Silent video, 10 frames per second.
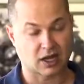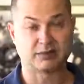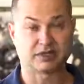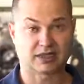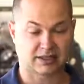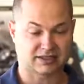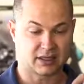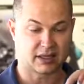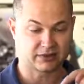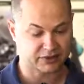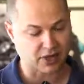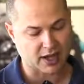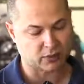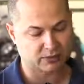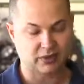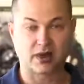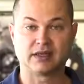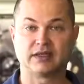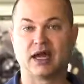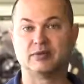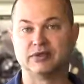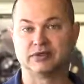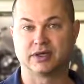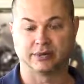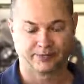object that's under the dot will be right in the eyepiece here.